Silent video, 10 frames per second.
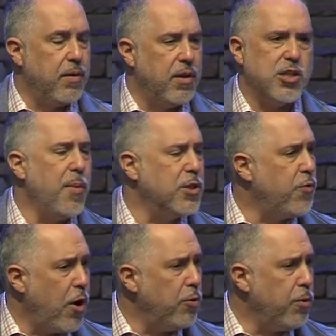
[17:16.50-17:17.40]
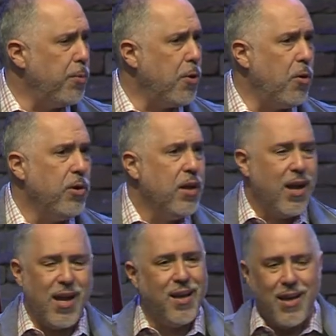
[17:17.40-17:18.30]
It's the most vulnerable
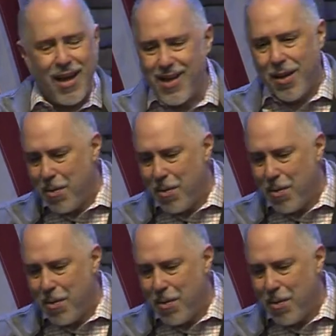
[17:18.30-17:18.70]
uh, uh,